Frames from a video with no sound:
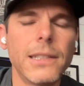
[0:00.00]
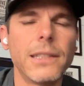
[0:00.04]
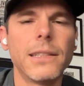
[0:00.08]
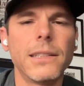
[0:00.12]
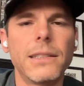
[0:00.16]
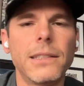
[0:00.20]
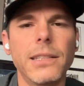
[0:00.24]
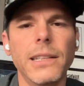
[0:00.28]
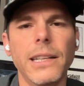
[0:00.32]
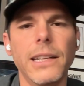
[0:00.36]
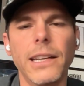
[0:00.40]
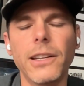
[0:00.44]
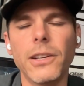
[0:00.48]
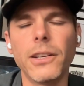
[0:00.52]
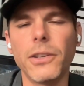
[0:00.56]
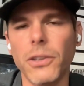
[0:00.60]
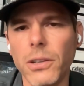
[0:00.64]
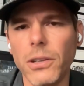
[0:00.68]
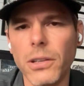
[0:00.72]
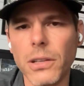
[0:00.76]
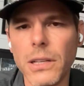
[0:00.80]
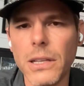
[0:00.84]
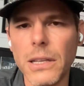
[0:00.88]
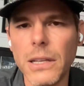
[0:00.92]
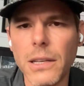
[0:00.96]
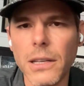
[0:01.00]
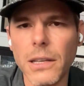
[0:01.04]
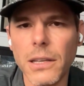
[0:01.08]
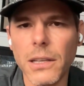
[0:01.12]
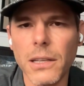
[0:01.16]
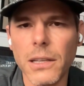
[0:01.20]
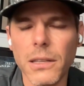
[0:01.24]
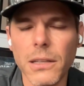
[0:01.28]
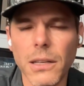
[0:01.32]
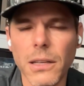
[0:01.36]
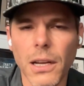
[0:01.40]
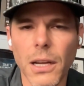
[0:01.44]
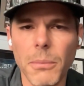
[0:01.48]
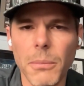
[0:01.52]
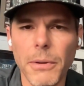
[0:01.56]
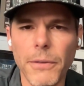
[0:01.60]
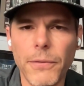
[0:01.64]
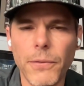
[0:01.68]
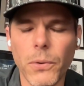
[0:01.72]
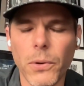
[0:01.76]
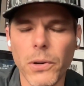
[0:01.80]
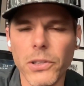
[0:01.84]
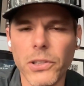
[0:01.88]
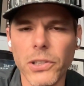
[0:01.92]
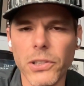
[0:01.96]
to enter
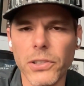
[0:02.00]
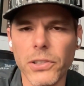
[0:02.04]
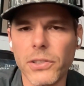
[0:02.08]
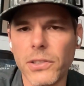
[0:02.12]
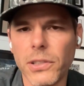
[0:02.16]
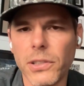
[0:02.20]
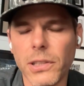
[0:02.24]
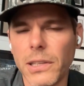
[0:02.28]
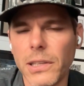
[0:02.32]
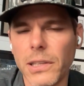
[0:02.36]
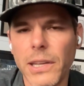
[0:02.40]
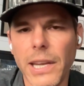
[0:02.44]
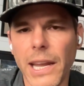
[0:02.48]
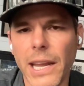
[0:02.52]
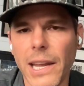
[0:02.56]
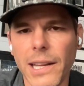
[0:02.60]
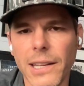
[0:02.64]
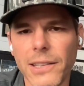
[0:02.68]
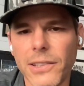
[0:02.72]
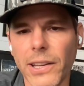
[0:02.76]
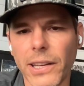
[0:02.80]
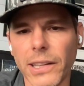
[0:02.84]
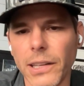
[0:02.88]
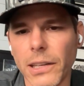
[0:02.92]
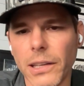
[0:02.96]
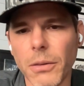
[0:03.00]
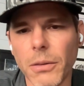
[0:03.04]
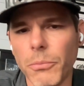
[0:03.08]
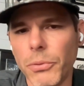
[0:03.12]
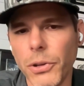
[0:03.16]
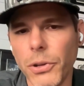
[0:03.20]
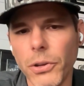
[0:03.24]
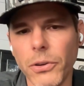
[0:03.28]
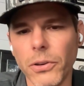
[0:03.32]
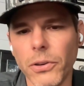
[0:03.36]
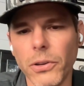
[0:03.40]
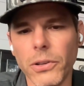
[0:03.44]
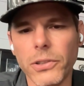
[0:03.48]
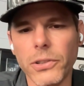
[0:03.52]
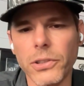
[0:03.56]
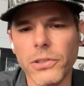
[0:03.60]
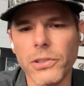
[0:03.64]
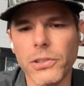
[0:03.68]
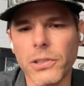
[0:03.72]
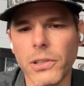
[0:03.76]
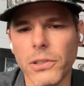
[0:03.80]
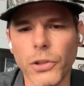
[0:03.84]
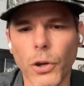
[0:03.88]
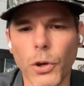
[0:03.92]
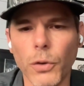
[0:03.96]
before it just can't. It's like a computer; it just
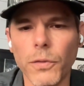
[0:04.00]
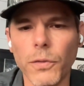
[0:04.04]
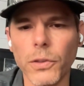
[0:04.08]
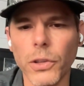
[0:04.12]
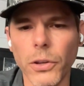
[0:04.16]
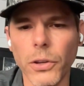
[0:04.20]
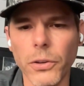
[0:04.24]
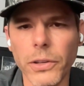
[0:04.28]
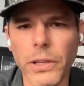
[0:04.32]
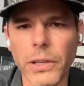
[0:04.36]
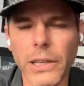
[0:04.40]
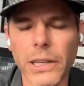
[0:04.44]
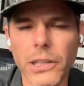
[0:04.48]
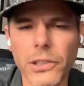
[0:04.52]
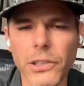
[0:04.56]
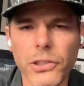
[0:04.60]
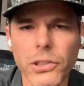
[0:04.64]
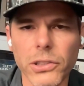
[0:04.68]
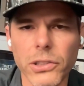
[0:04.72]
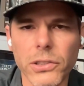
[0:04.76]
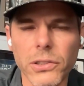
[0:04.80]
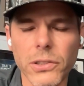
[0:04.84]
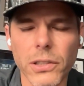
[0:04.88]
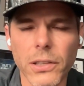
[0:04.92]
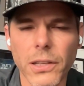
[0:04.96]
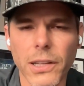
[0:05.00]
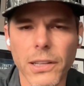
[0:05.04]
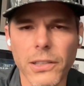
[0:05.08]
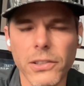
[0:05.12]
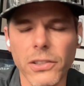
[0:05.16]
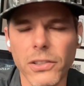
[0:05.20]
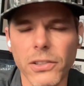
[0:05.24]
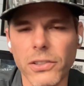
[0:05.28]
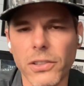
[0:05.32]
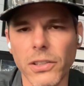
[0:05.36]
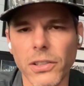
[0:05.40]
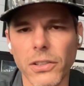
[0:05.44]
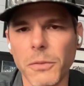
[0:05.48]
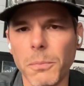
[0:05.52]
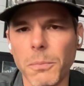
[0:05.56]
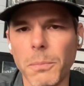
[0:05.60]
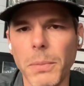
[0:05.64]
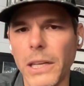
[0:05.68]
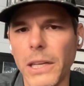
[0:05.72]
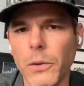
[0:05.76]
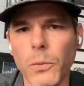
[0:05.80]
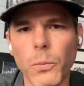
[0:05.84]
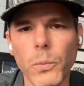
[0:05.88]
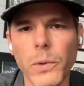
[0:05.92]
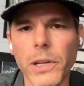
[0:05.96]
starts overloading, and it's just a
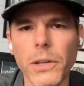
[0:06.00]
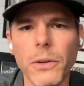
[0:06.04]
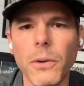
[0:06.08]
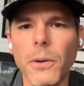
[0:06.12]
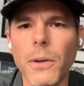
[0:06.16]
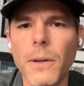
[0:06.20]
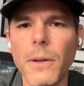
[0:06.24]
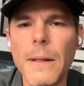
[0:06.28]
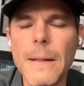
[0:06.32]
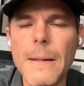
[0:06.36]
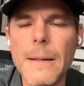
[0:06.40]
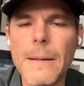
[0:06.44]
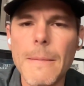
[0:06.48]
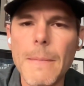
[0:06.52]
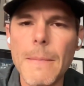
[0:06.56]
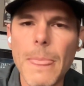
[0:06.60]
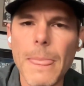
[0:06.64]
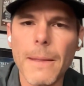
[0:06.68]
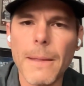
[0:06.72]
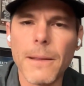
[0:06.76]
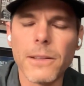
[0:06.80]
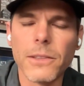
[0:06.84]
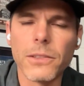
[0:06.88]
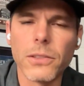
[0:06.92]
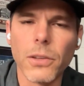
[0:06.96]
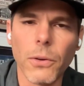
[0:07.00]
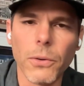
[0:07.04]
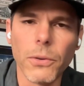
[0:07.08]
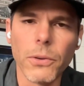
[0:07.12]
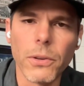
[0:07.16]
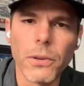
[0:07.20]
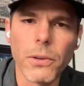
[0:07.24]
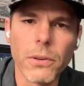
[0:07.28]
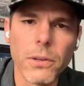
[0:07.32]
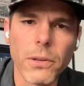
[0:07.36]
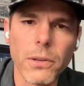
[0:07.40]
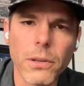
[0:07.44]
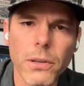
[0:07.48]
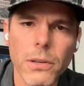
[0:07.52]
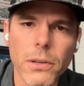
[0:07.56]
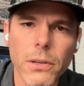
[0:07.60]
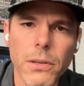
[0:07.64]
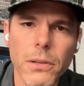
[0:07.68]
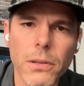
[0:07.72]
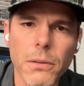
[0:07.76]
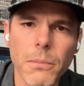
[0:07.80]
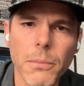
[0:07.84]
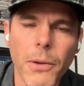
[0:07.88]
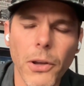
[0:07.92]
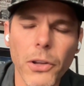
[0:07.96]
spinning wheel. So
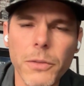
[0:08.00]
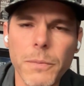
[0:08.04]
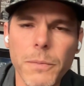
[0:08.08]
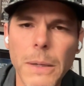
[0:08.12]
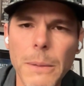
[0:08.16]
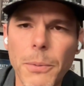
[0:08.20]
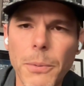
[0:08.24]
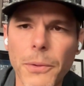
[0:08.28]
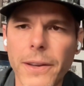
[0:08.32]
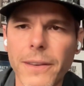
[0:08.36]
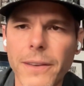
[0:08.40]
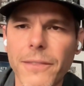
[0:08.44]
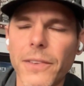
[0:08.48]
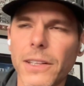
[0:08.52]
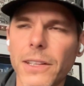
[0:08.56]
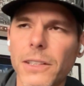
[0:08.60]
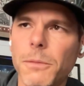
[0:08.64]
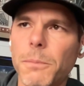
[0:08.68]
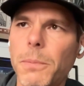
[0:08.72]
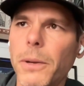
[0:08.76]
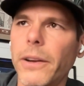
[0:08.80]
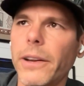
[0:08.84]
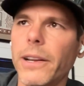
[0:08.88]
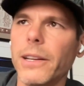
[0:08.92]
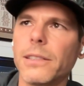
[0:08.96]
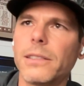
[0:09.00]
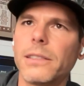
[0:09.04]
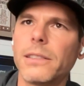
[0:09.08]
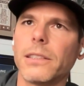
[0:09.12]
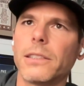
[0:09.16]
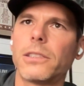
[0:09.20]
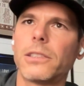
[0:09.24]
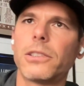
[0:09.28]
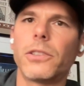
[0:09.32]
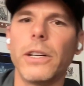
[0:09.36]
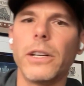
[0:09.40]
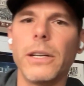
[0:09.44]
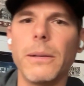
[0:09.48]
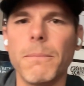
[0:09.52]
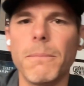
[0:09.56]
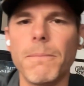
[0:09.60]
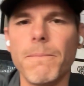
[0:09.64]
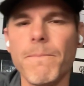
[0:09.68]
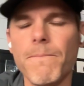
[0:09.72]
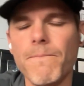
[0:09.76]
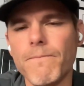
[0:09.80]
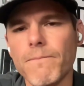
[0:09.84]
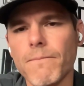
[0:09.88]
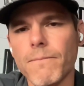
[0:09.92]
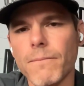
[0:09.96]
most people that have experienced extreme
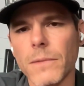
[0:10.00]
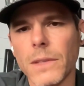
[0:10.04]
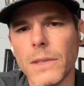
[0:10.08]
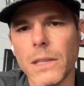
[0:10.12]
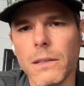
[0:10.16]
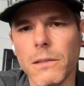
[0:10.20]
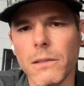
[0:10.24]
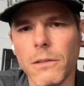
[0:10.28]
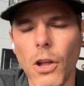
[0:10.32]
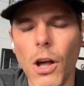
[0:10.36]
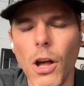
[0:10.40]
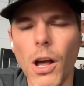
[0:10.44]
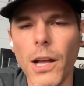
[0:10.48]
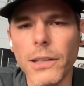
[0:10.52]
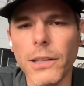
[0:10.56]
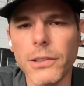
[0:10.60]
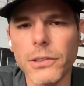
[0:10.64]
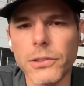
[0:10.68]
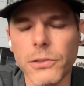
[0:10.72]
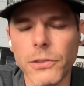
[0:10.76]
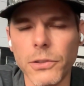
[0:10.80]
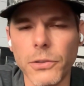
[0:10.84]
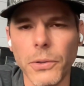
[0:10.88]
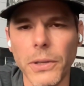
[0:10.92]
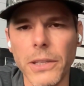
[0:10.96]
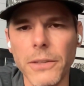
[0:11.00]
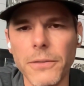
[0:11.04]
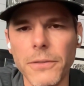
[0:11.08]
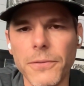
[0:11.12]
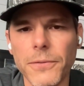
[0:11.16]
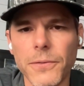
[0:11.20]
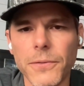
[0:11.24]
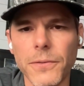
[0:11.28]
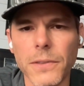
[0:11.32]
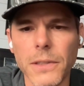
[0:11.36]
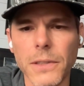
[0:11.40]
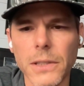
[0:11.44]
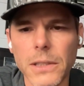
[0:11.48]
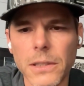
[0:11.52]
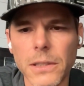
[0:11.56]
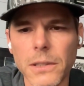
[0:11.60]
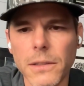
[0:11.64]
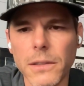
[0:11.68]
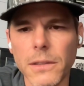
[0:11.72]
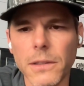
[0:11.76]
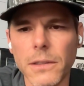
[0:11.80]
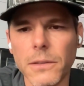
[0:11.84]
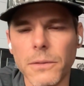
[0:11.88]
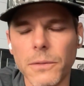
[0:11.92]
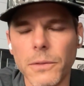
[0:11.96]
loss, grief,
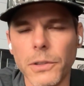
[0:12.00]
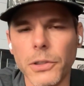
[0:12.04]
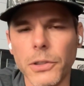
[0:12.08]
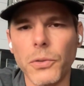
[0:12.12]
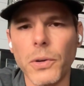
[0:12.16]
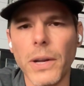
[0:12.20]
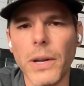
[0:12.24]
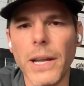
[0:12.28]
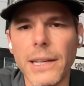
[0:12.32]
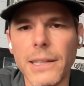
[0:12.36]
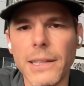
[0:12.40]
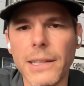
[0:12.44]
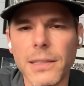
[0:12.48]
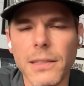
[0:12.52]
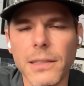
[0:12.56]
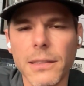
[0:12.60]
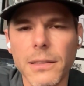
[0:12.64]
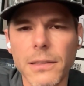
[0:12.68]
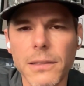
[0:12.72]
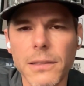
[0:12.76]
regret,